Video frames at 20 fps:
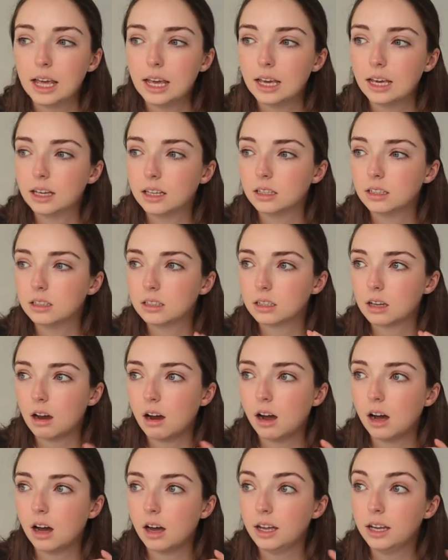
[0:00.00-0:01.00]
And
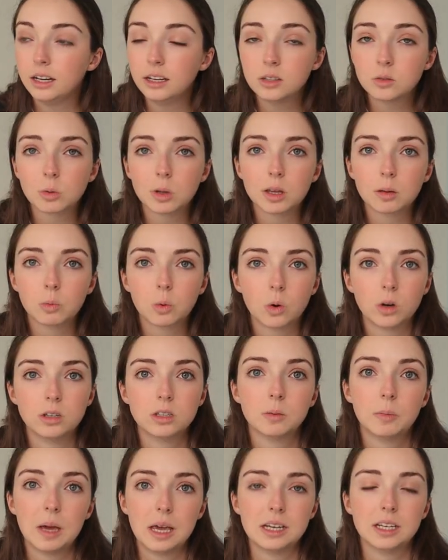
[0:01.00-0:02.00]
uh, it is really
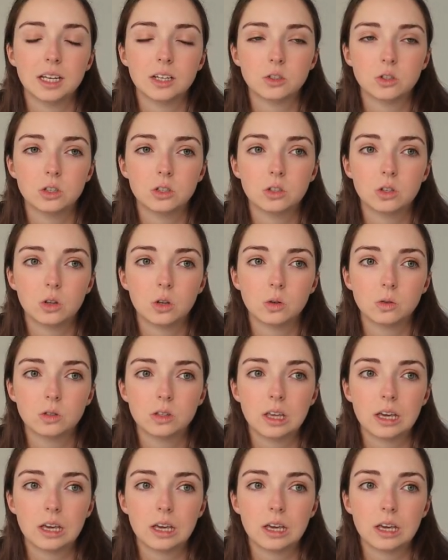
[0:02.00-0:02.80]
important to pay attention to those